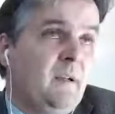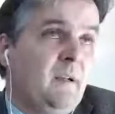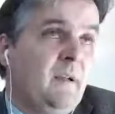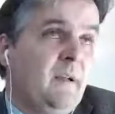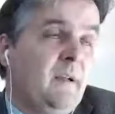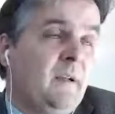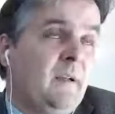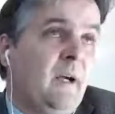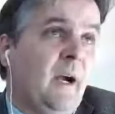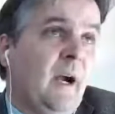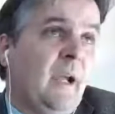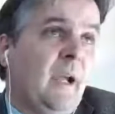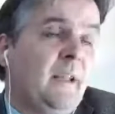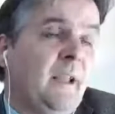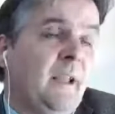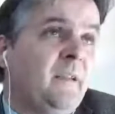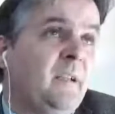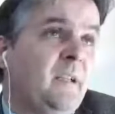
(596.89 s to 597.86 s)

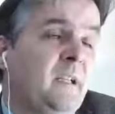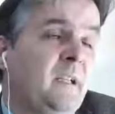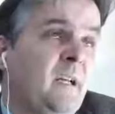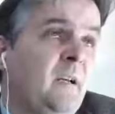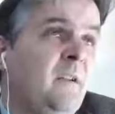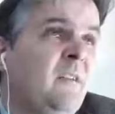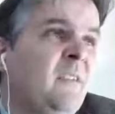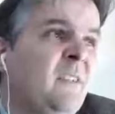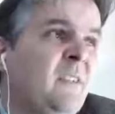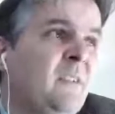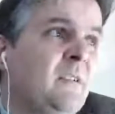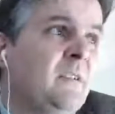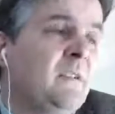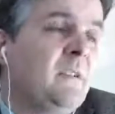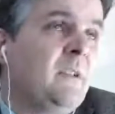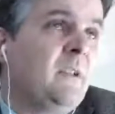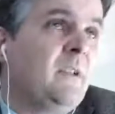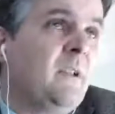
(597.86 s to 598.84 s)
identical,
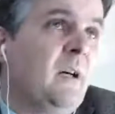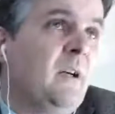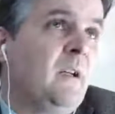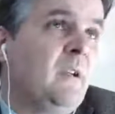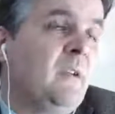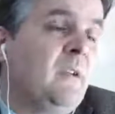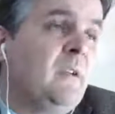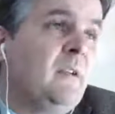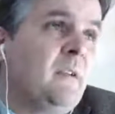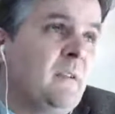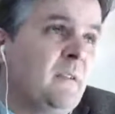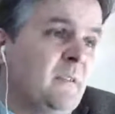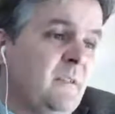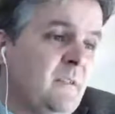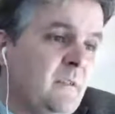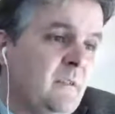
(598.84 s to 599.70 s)
the null,